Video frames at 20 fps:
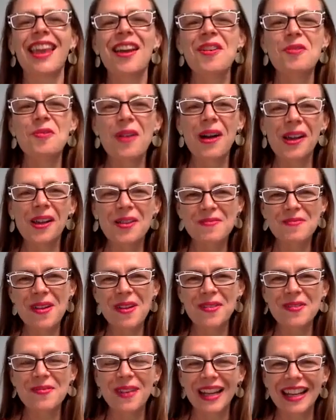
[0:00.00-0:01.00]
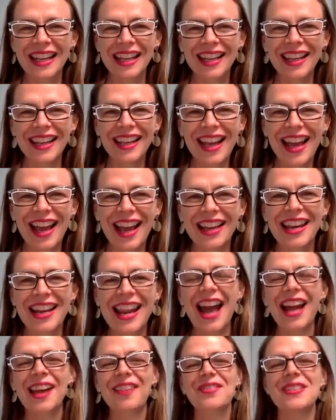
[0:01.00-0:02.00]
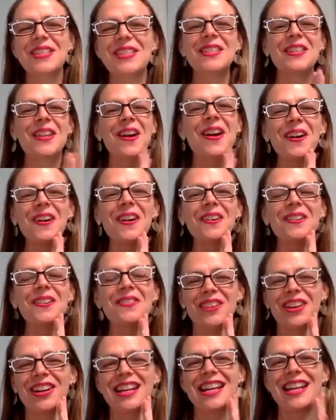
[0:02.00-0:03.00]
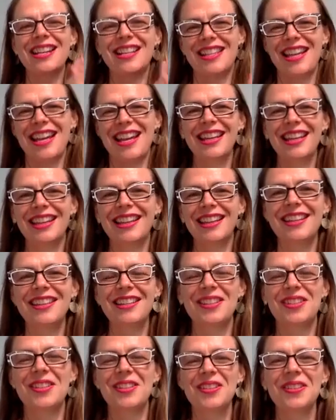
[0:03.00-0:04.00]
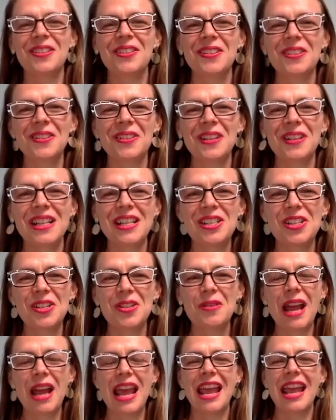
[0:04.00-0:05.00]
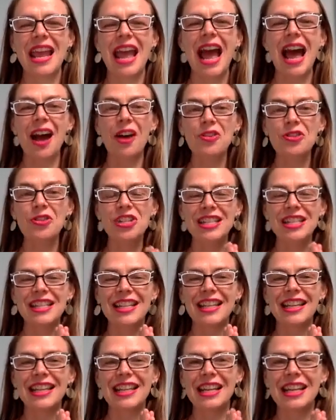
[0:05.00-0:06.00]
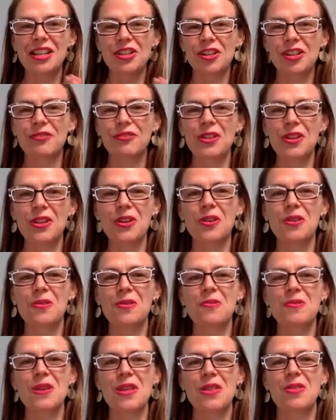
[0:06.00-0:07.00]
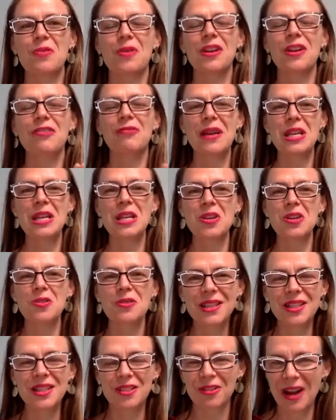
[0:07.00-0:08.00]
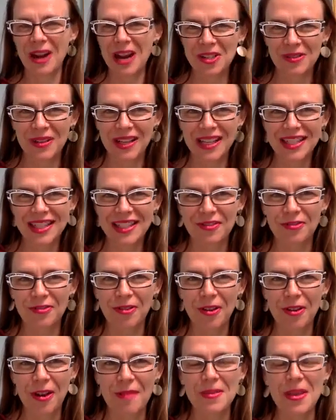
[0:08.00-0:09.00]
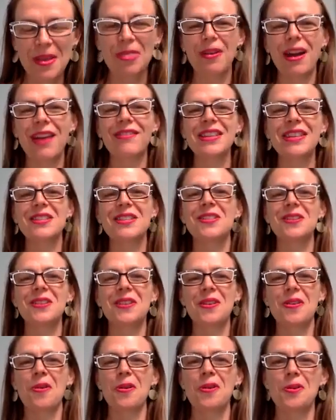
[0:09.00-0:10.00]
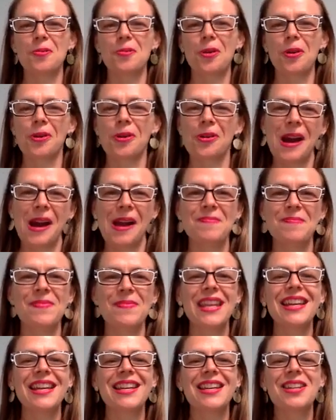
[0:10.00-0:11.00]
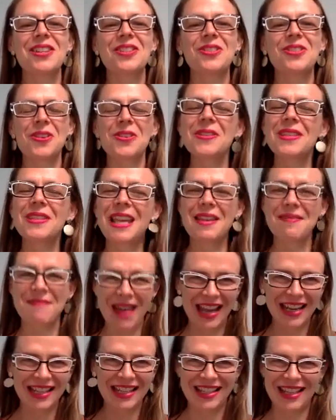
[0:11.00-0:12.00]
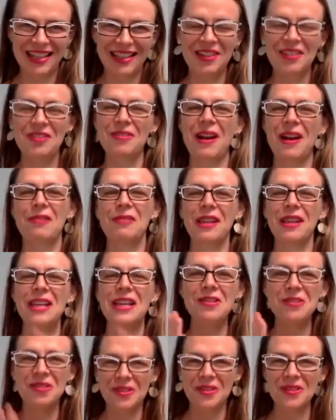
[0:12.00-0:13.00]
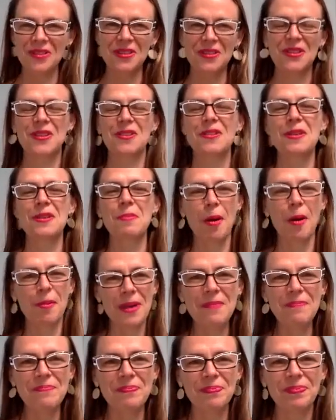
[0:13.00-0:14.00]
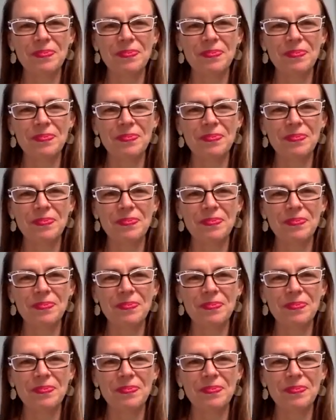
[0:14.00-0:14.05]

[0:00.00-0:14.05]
Welcome everybody, and I'm so very excited to do a How She Did It interview with one of my newest graduates from the Thriving Studio Owner Program, Josee Madison, who I will introduce you to in a moment.